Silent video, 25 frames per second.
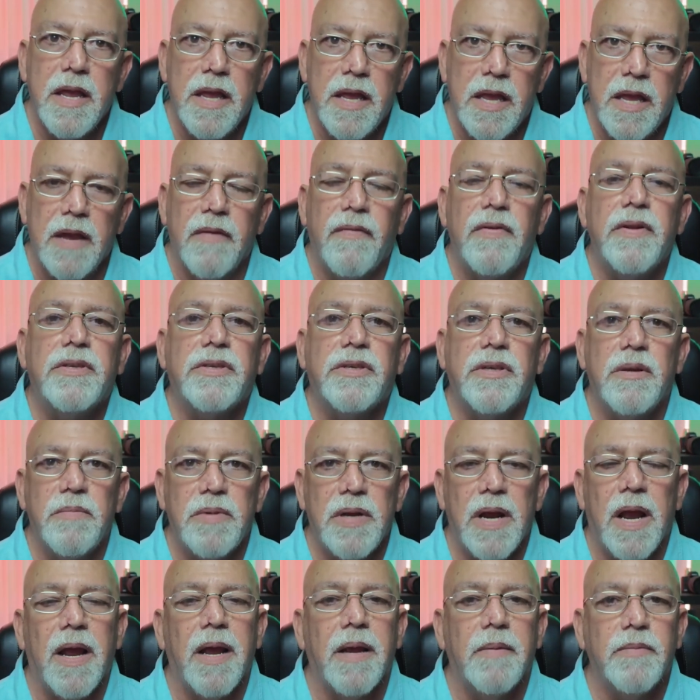Give it some
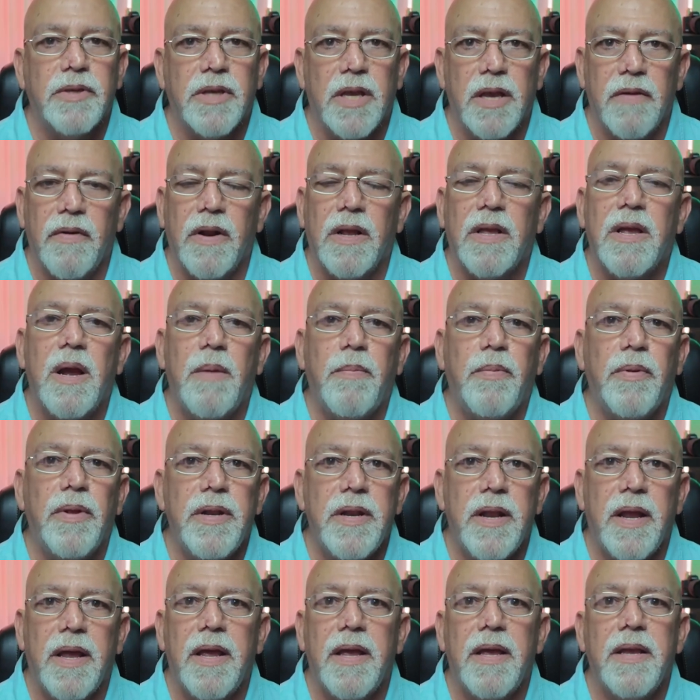time. Give it a couple
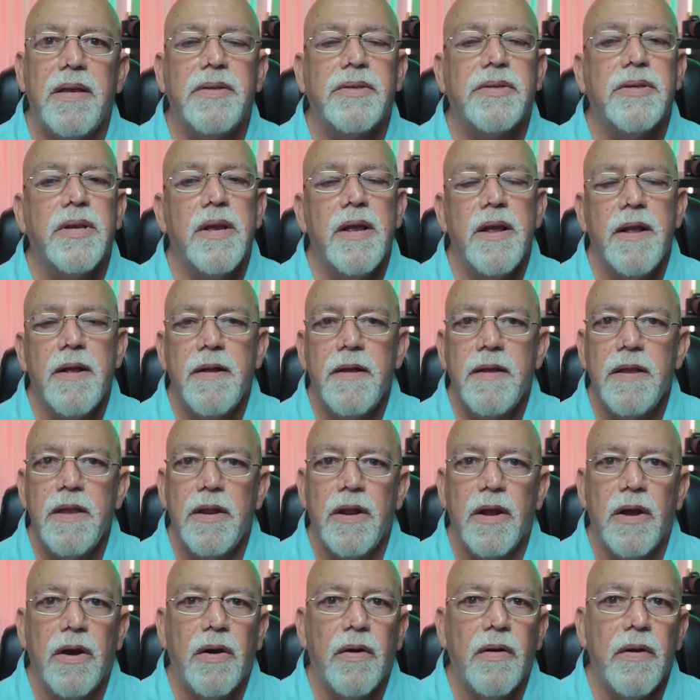of days.
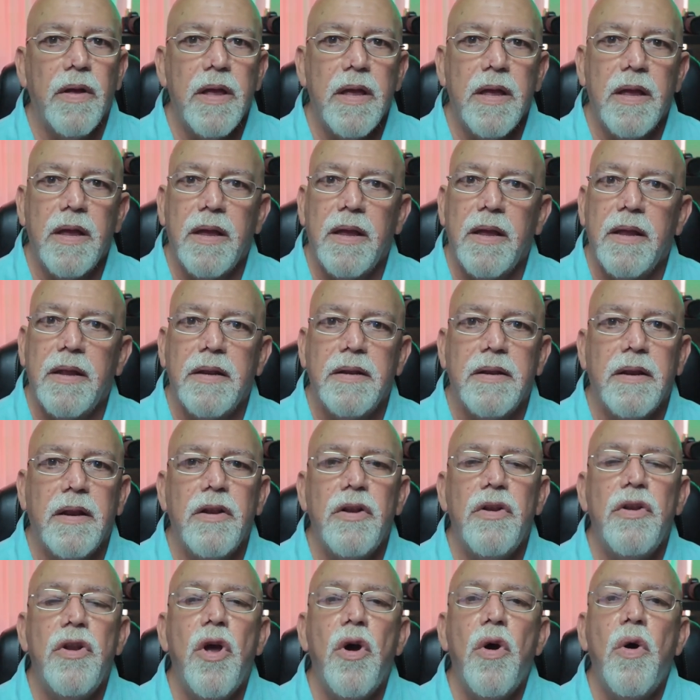
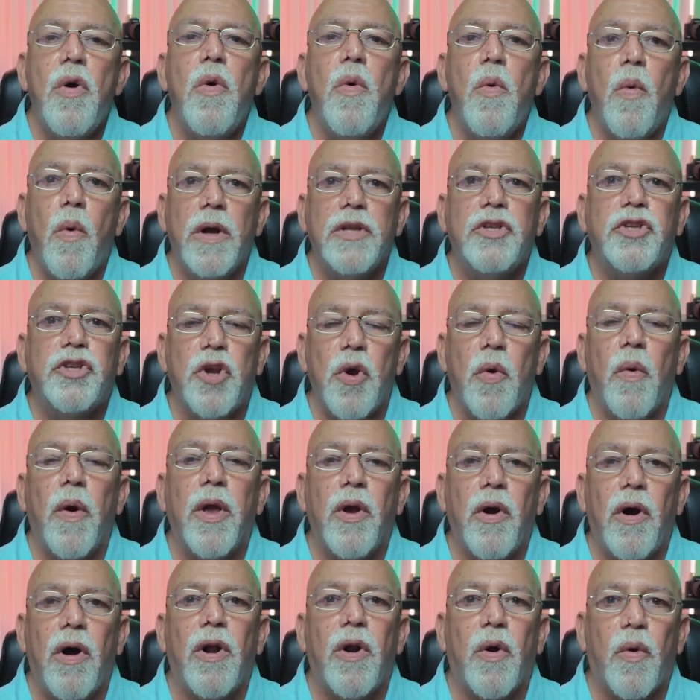Know what's
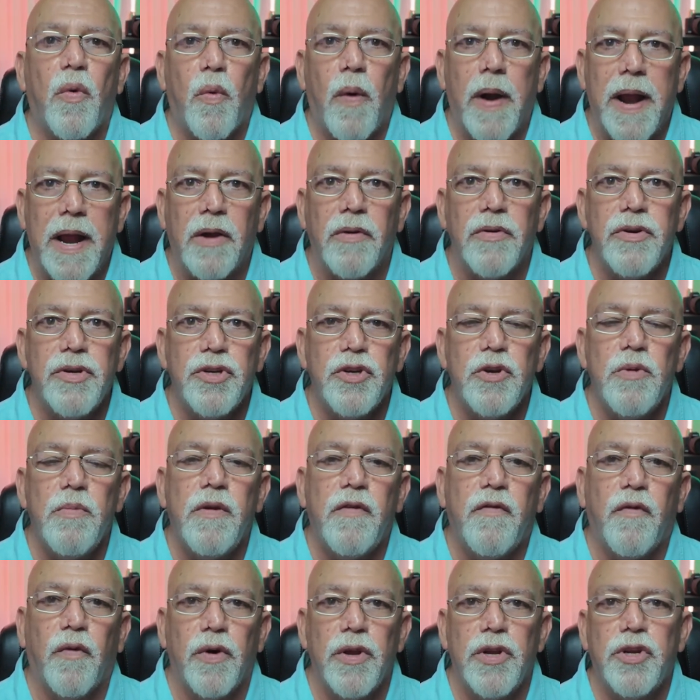going on around you
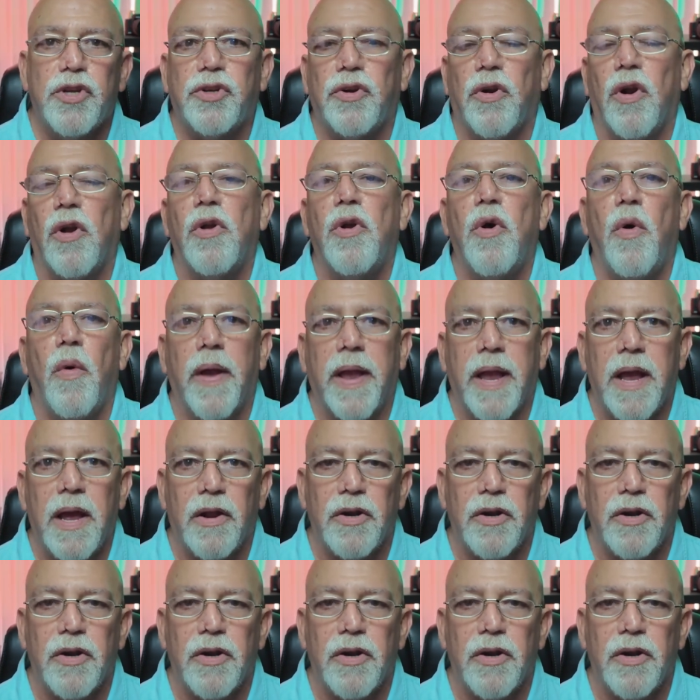before you start going